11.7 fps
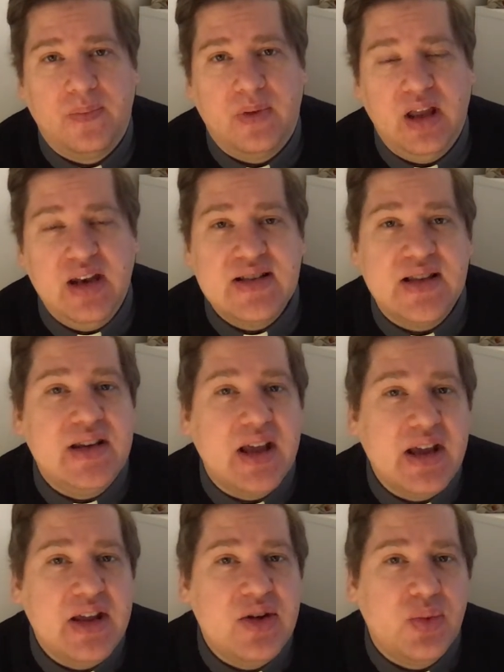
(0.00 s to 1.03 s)
It is a
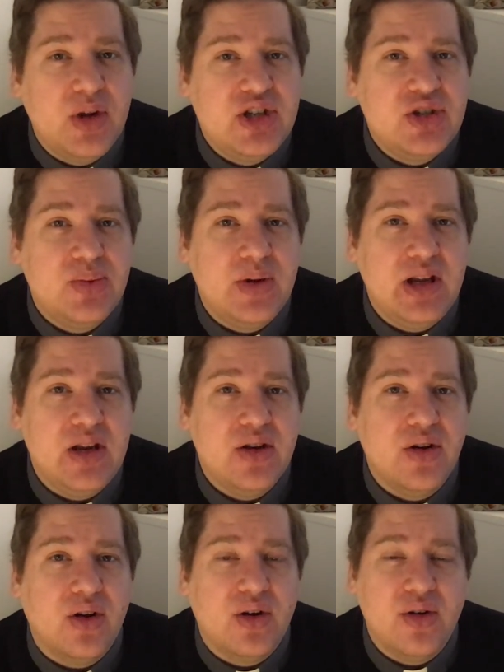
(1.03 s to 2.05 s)
day in which we
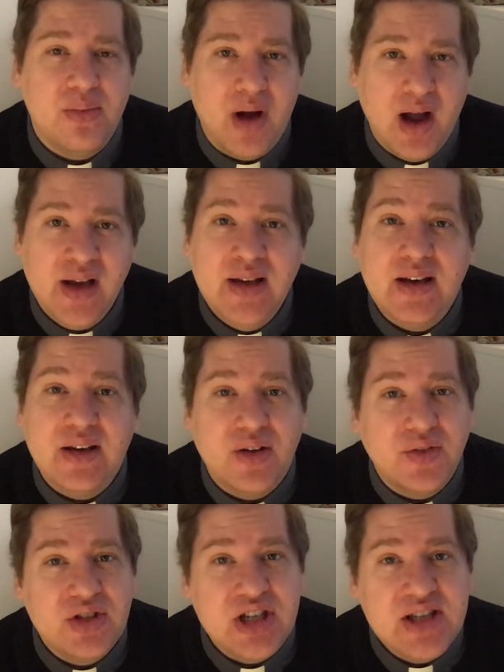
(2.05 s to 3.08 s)
are reminded
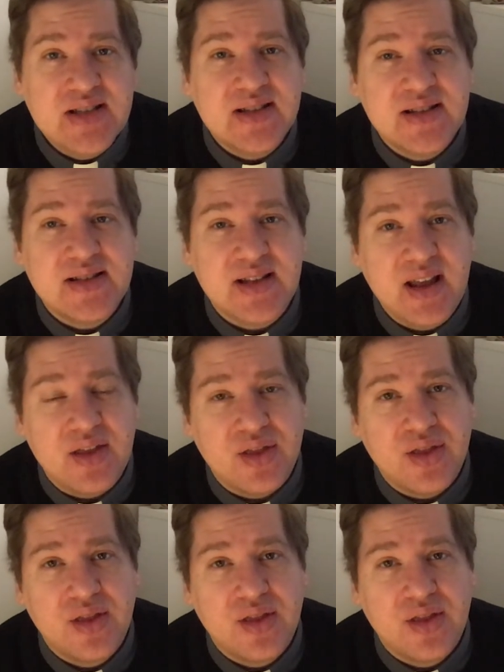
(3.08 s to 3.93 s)
of Jesus' death.